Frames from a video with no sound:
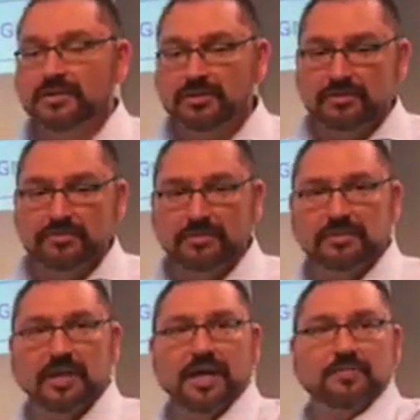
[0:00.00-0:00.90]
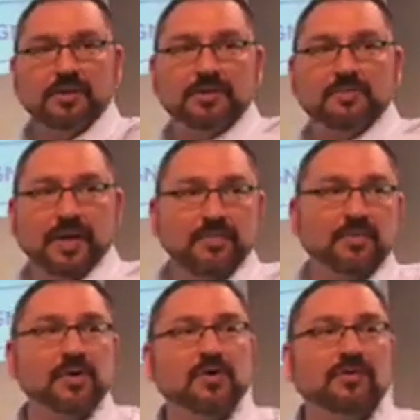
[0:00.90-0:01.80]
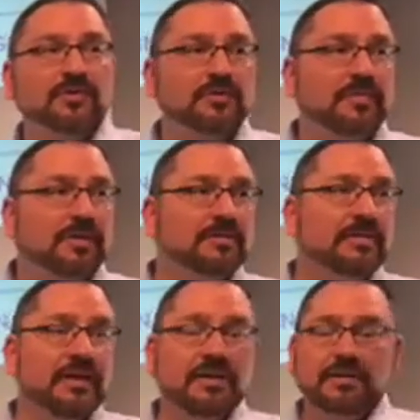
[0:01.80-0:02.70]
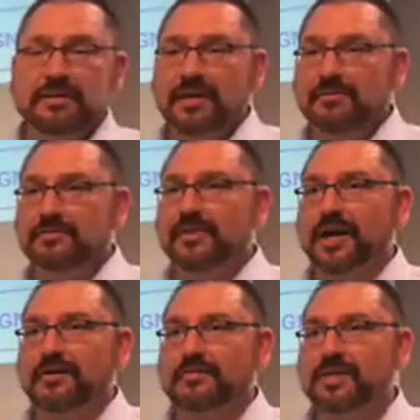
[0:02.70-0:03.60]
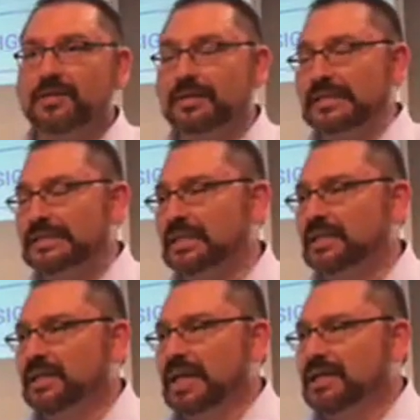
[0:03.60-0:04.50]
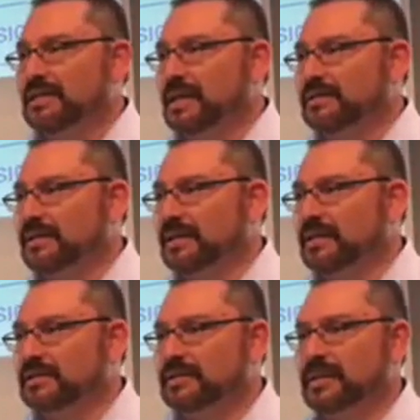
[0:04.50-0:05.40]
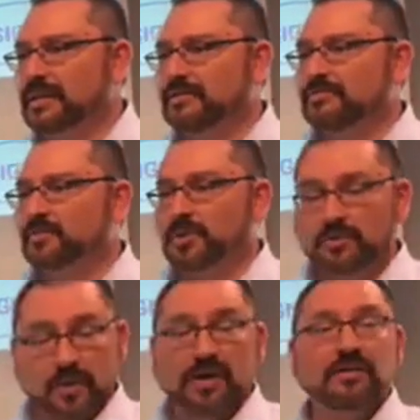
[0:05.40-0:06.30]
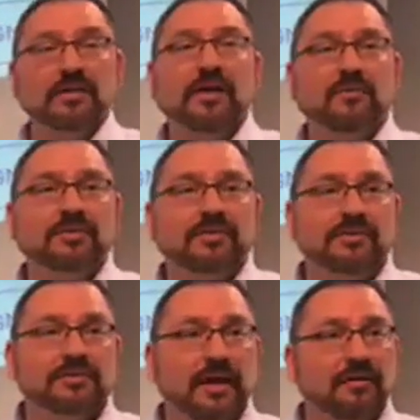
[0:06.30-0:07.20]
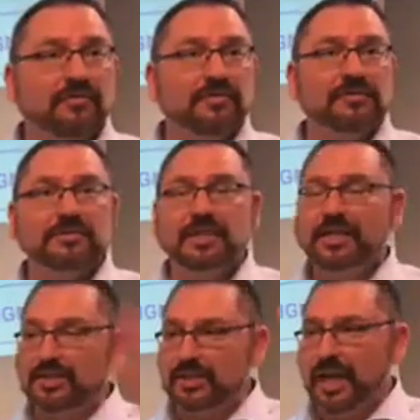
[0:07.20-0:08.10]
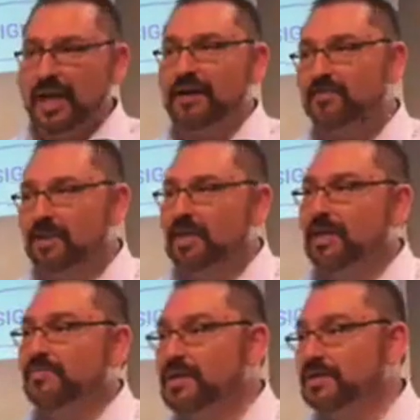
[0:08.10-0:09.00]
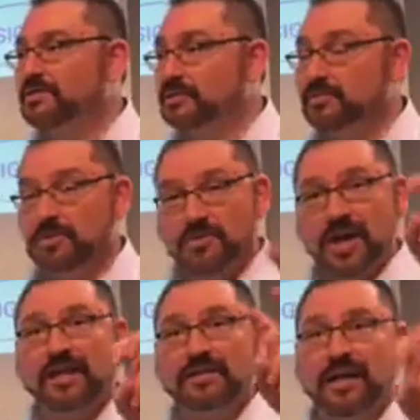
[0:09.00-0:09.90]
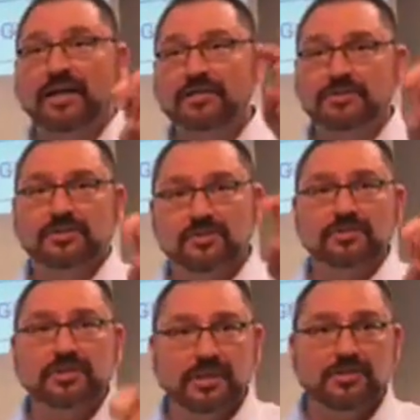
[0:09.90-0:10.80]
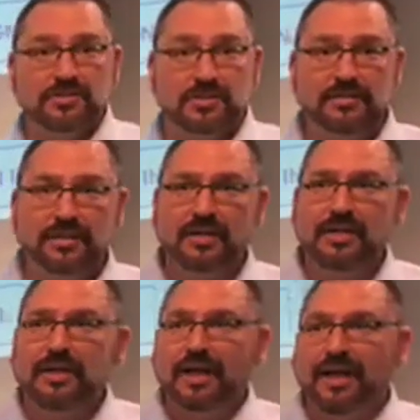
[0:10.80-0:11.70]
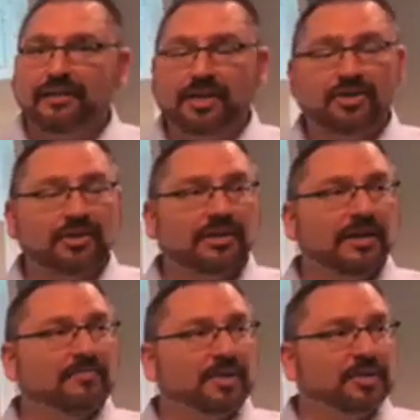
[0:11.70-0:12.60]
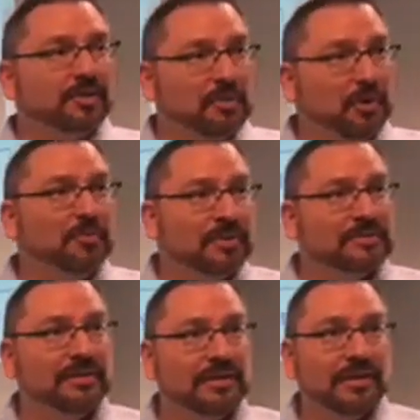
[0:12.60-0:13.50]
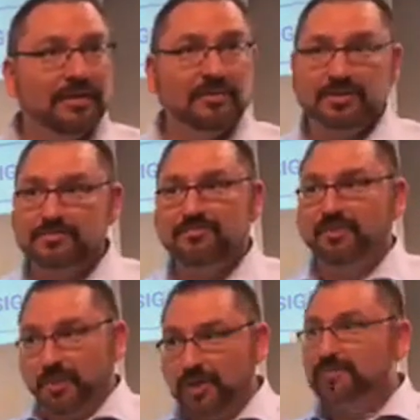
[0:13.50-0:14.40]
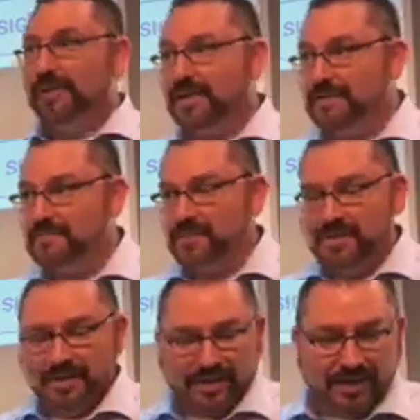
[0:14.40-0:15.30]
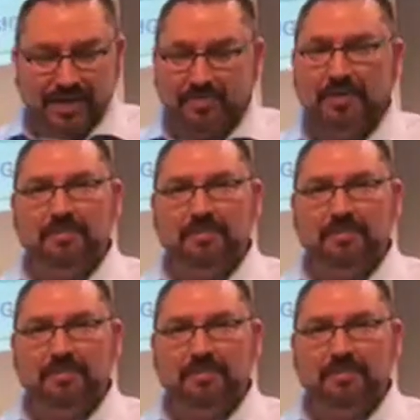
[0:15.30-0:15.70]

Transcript: to slide a piece of paper over to me stating that they were firing me, and and that they, they were aware that I went to this conference, and they couldn't have a minister with that kind of association. And they couldn't let me in their pulpit Sunday, which floored me. Uh,